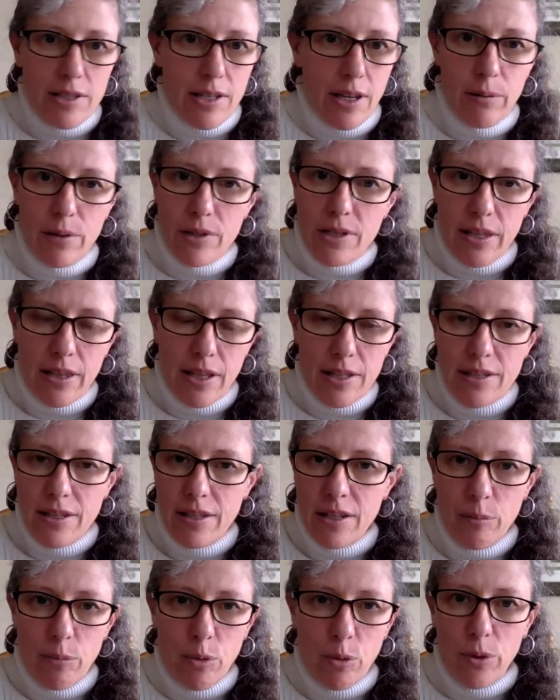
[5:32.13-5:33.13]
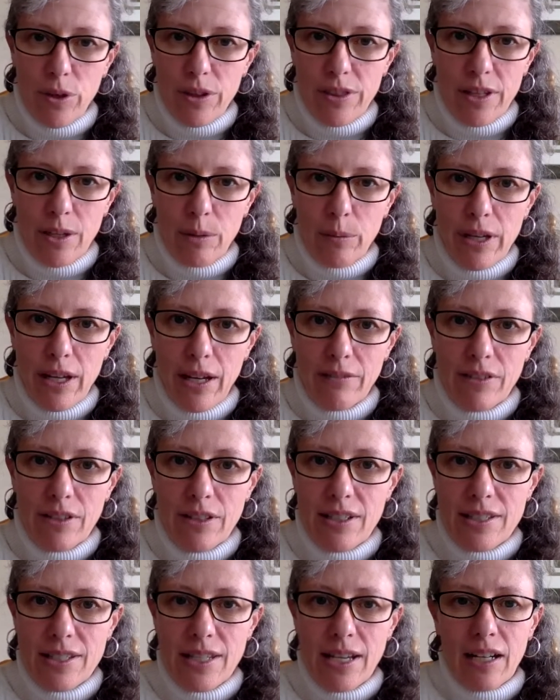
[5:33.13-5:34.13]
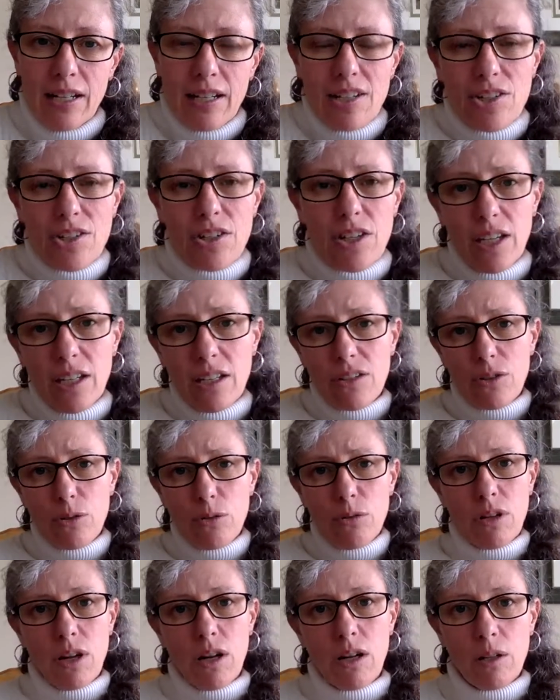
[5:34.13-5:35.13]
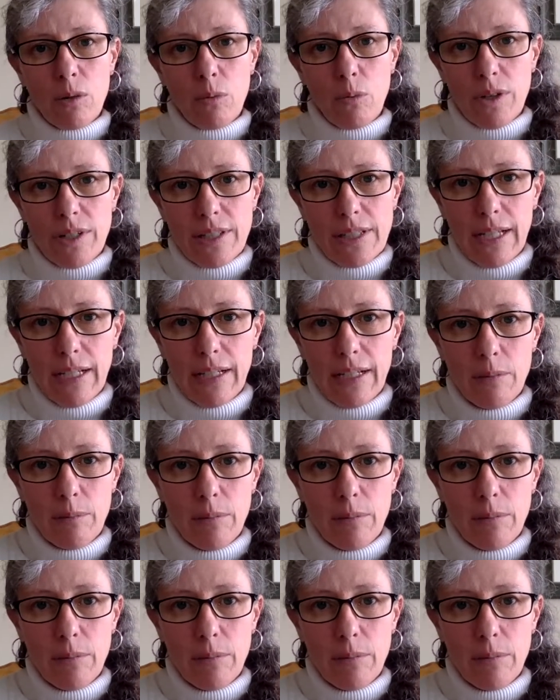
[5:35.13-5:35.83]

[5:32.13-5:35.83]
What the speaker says: I would say that's the number one thing we have to decide, because you can't do it all at one time.